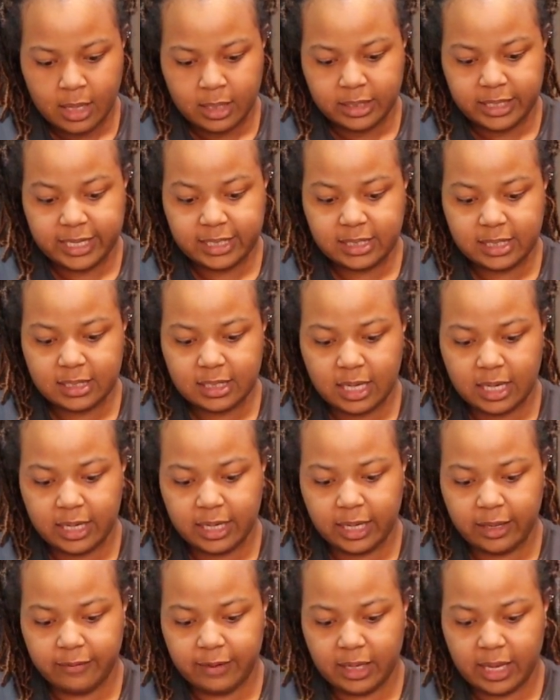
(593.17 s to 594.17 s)
This is gonna
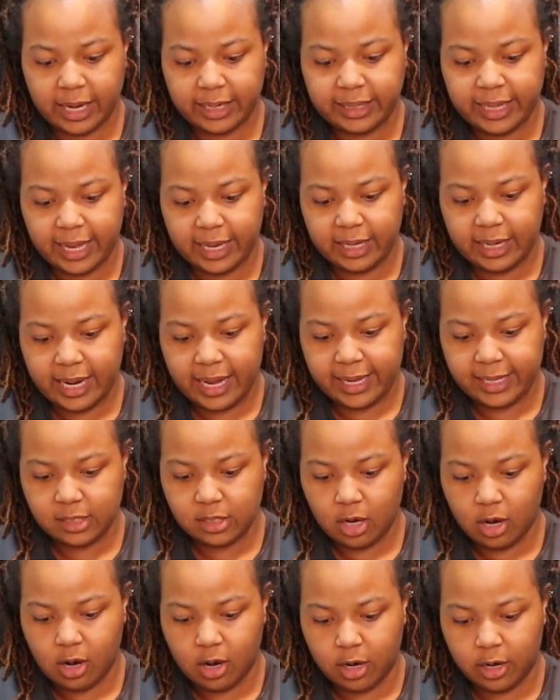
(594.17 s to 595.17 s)
give it like that nice
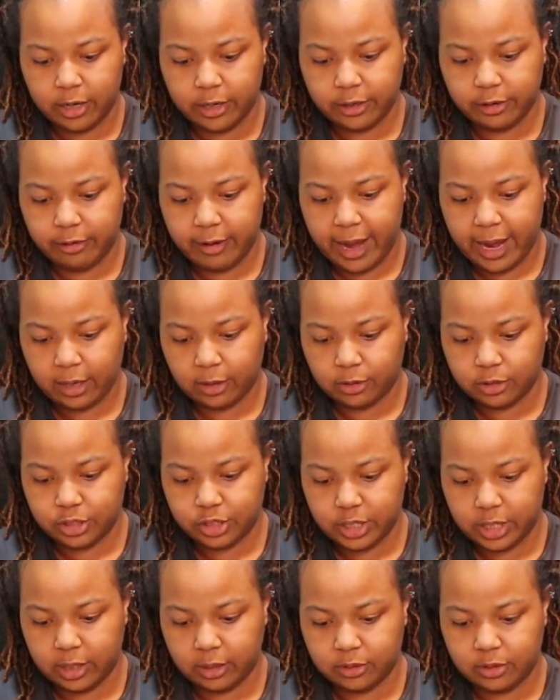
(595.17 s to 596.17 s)
hard crackle
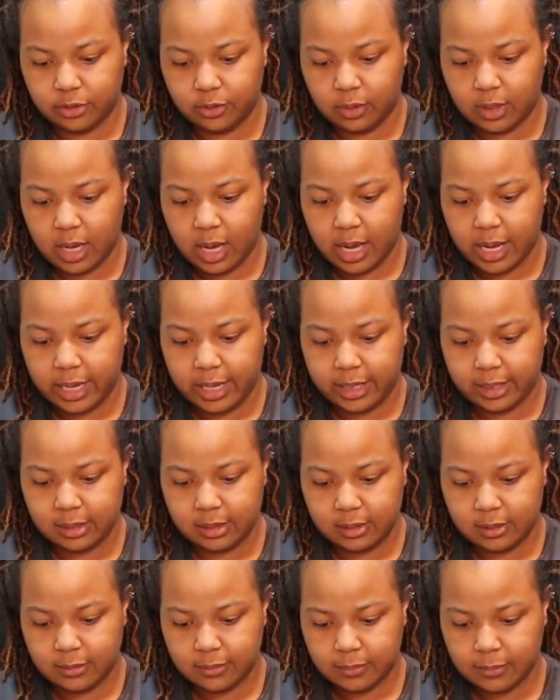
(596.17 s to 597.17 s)
shell too,
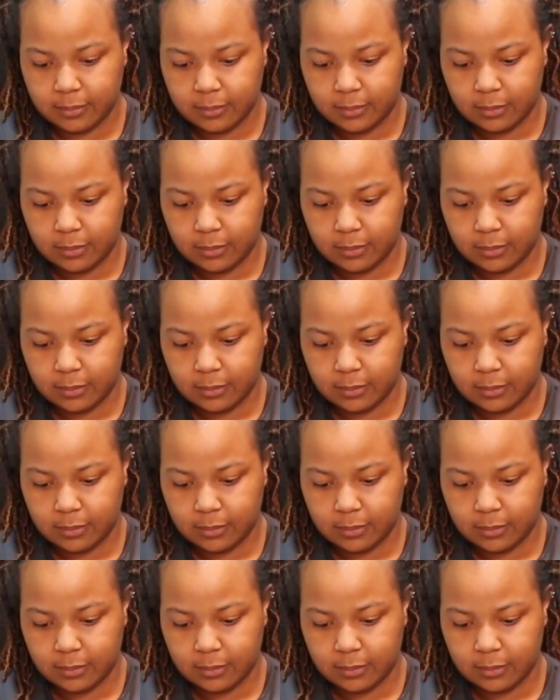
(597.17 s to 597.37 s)
guys.